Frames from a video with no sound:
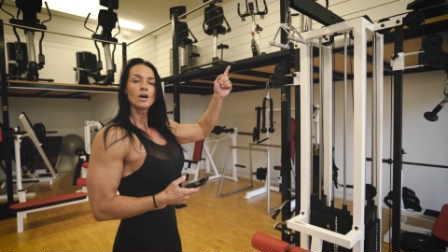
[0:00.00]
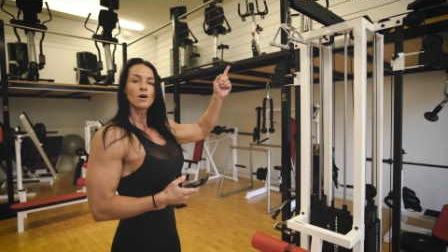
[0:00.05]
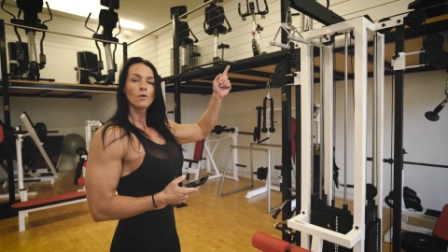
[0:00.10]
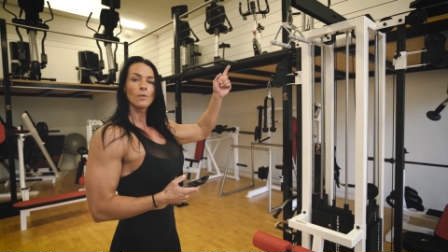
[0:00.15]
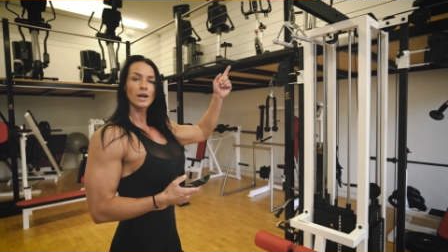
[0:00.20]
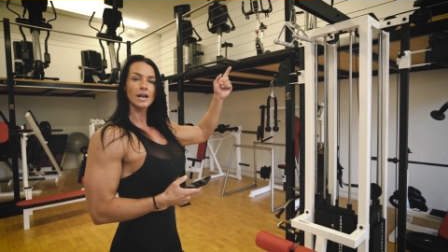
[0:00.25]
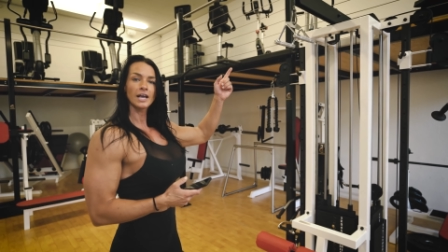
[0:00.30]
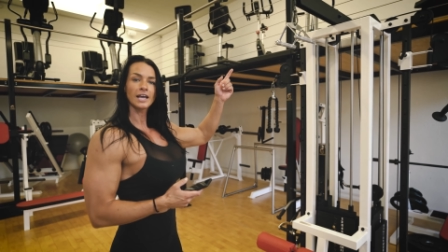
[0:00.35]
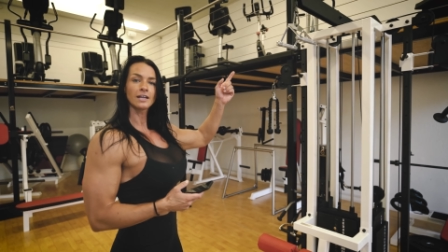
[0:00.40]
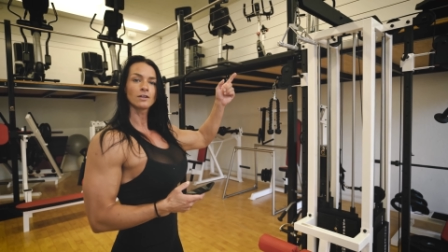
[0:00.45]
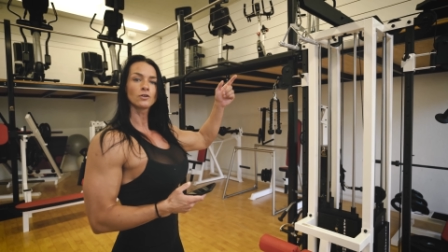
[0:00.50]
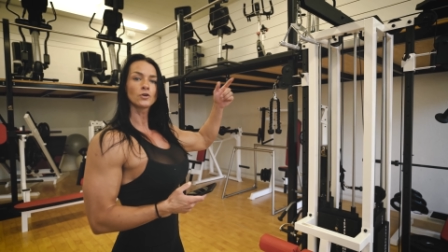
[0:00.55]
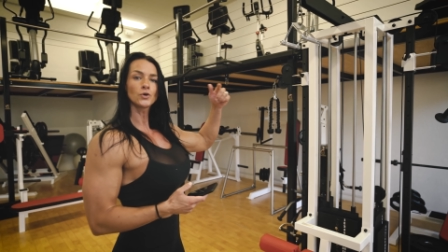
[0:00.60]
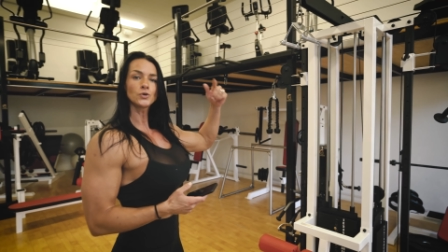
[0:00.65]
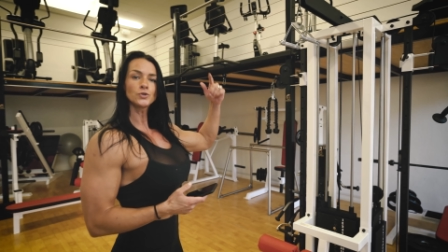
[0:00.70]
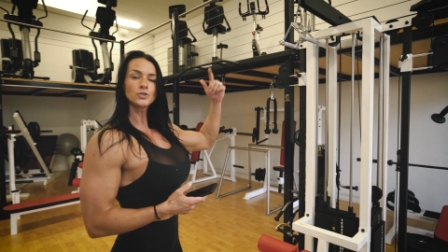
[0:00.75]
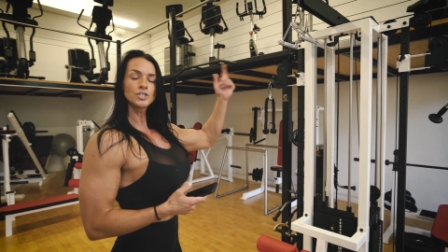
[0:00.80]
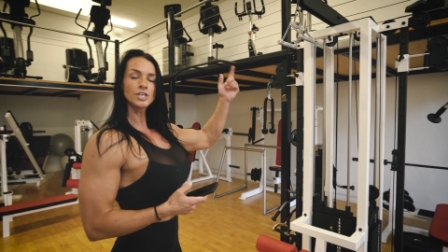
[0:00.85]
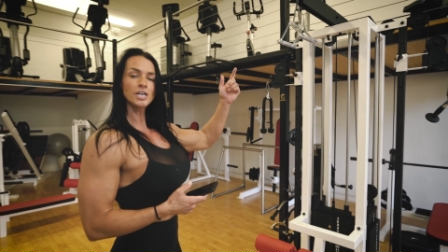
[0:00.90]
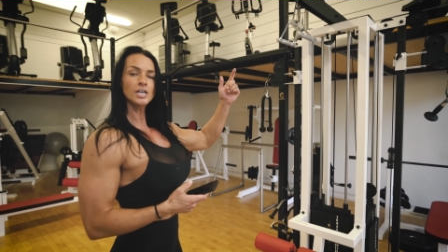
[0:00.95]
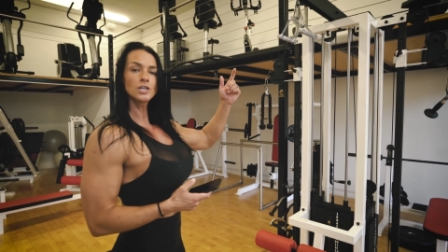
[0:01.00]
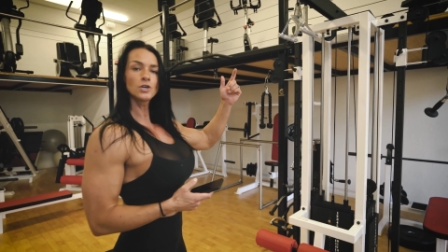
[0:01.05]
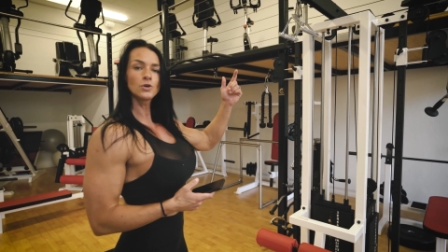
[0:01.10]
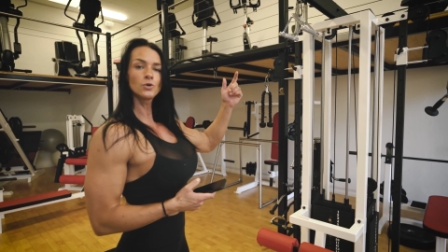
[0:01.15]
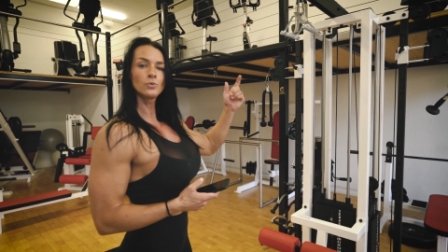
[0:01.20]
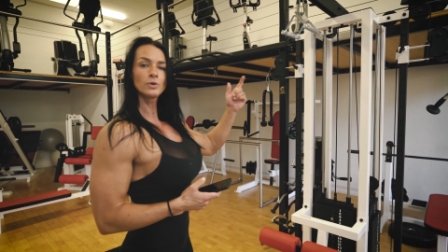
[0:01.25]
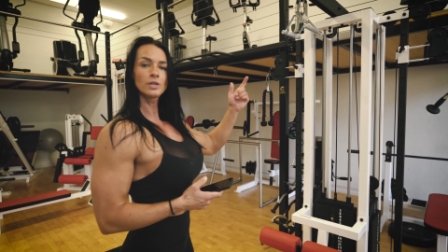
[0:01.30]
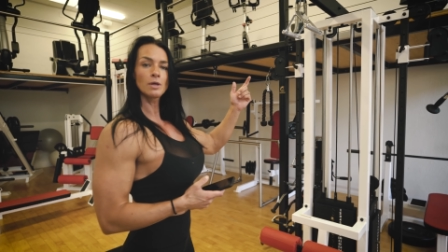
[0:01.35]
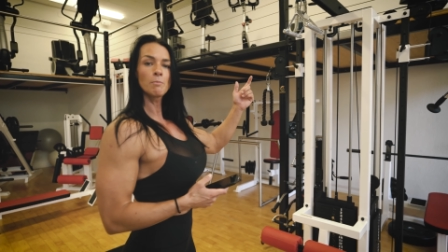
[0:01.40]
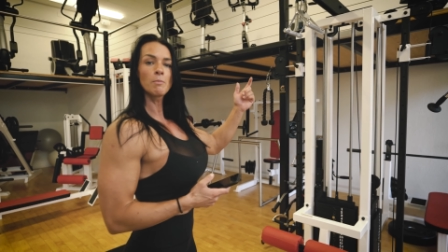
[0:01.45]
where I can continue
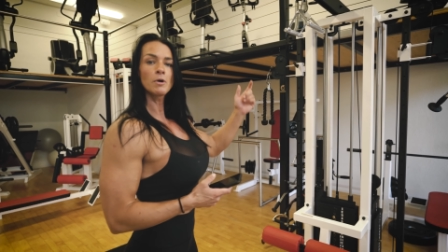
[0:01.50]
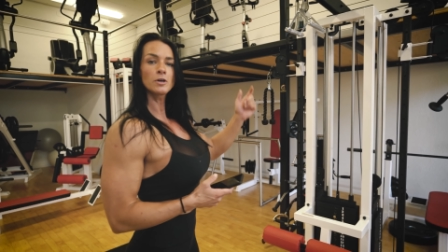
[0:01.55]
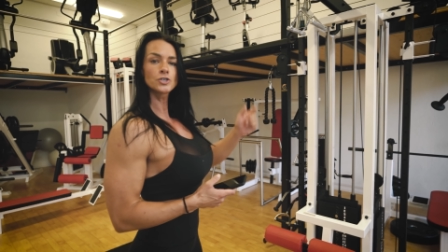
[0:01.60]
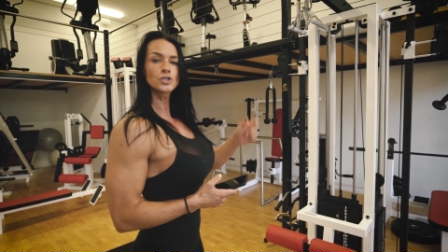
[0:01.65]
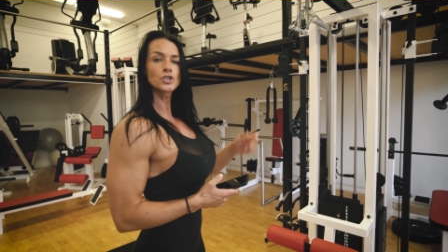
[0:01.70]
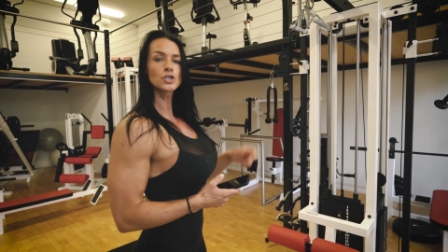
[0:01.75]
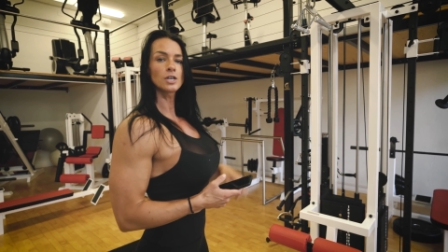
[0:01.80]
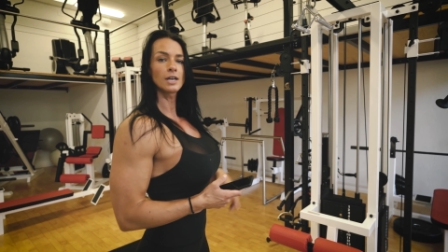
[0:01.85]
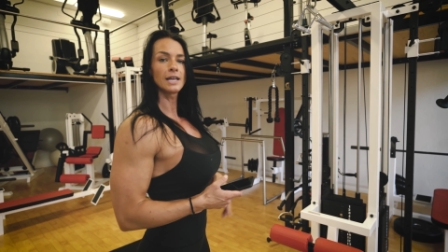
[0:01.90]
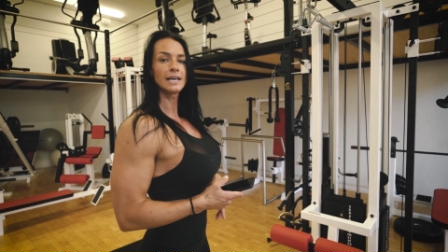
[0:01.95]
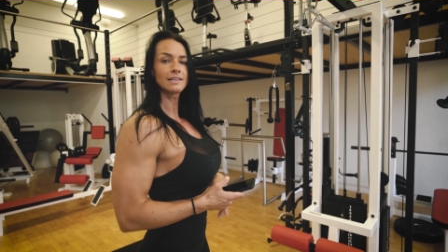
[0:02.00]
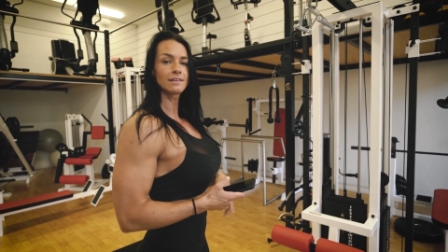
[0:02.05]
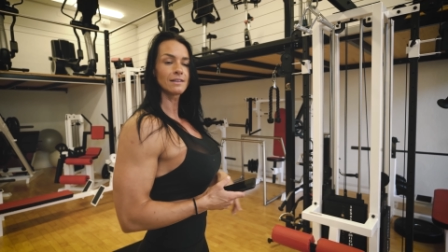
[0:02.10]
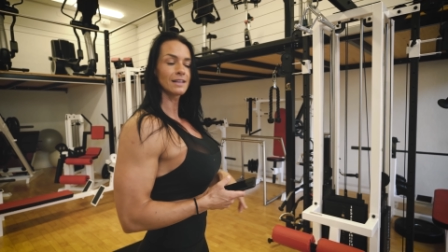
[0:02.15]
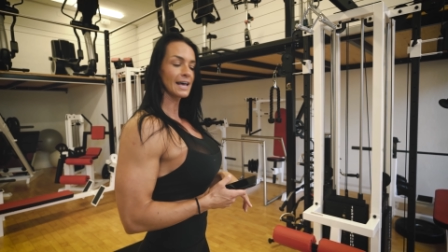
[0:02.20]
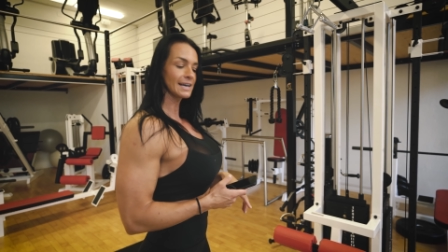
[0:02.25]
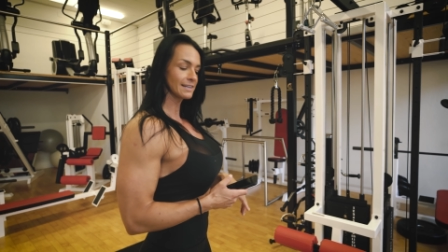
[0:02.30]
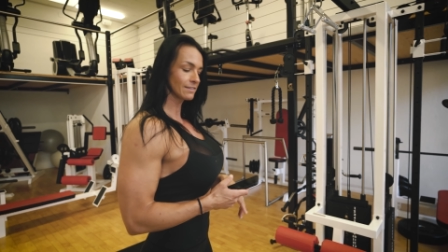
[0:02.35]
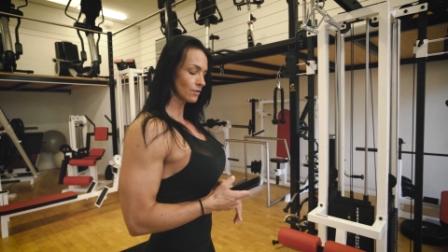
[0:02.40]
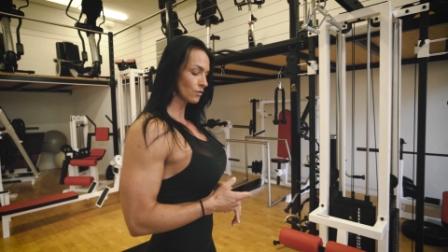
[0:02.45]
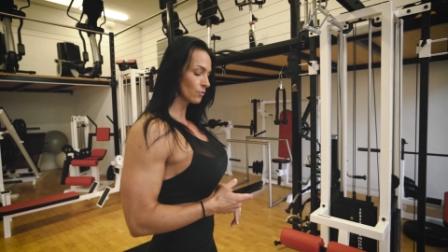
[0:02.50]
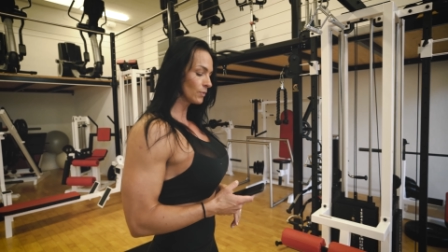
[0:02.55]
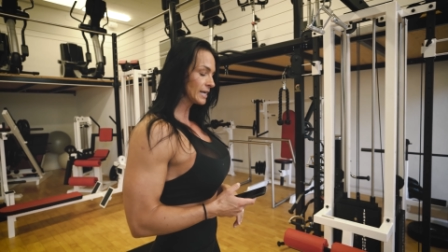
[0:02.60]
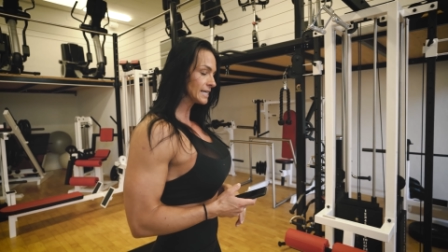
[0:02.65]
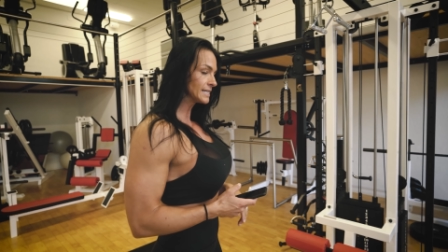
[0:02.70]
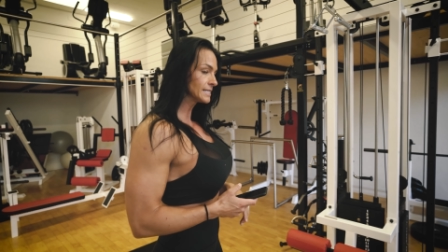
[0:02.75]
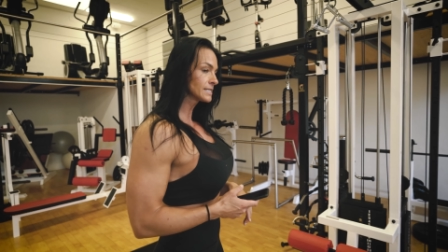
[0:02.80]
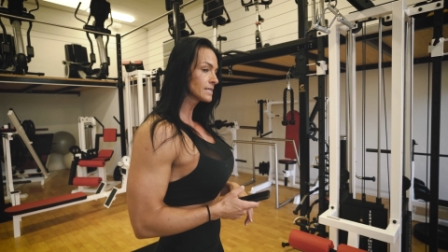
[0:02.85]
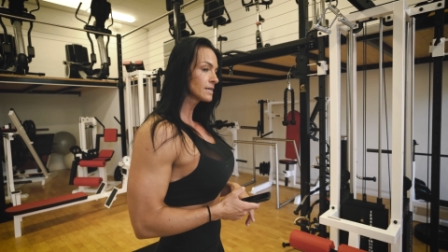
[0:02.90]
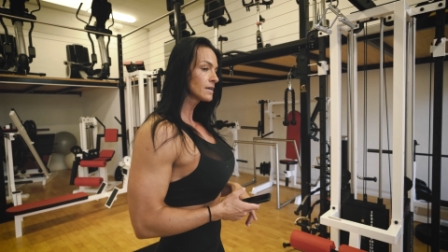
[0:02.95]
with a much lighter
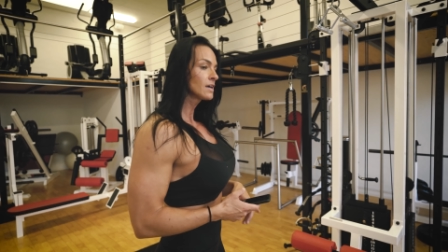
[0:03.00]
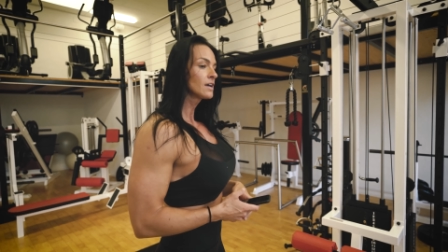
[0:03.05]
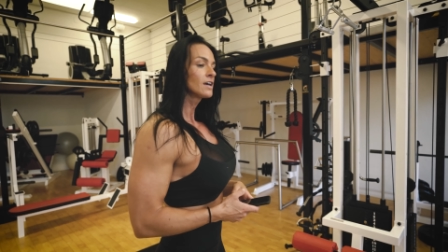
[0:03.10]
weight.